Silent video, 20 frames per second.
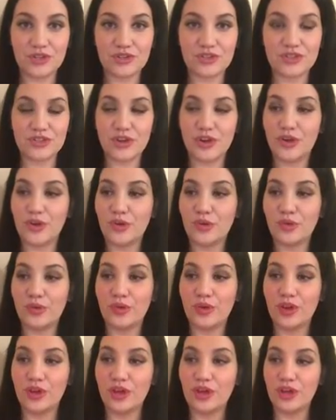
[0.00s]

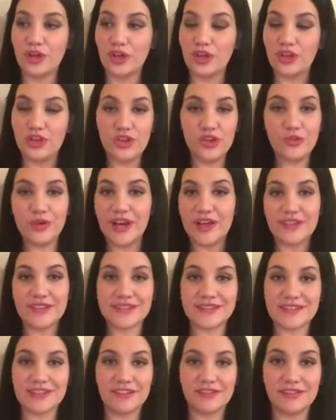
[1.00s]
So you are
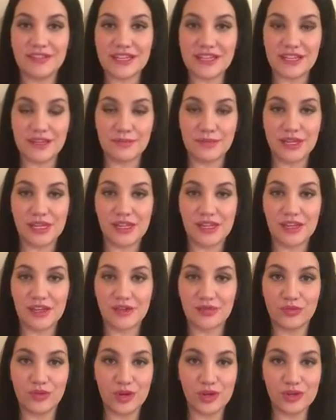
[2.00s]
this lovely
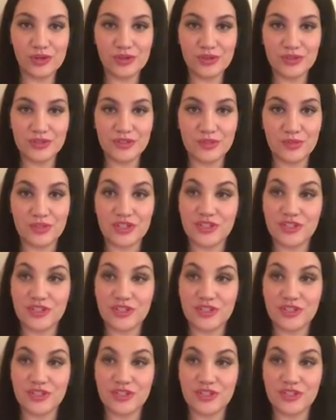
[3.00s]
camellia rose,